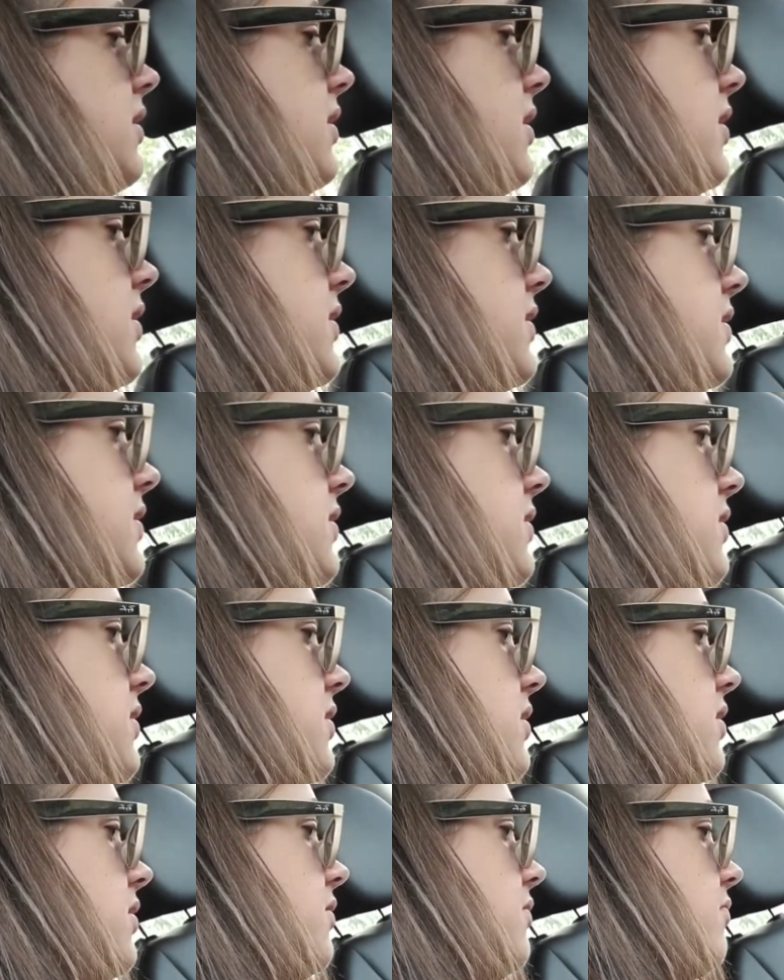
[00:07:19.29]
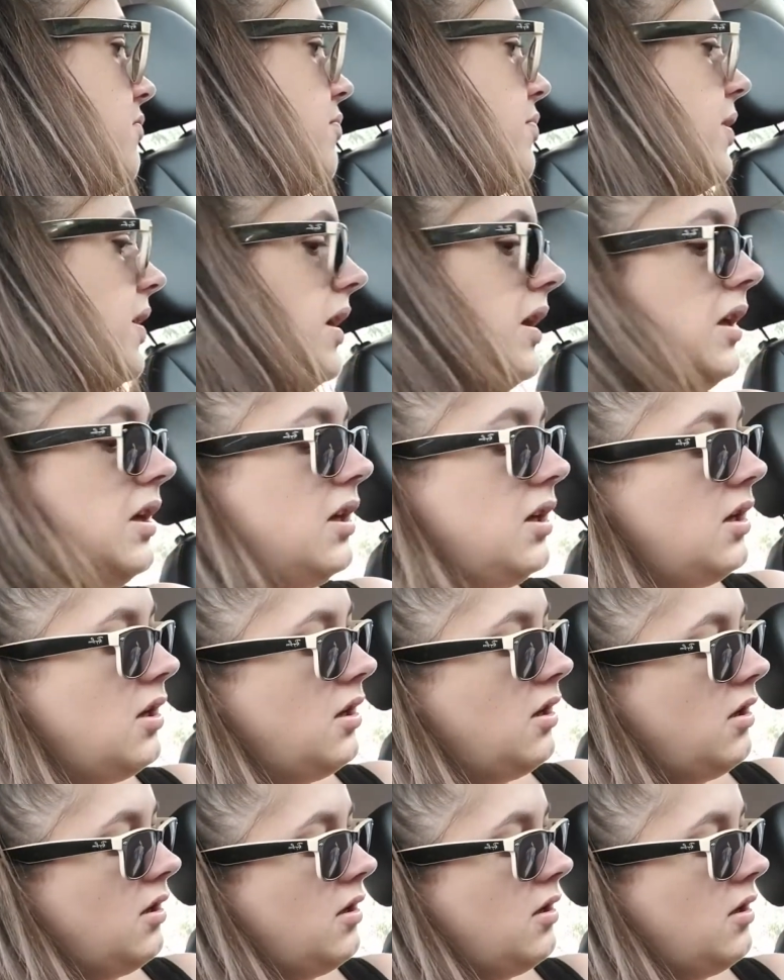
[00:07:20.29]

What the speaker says: this big.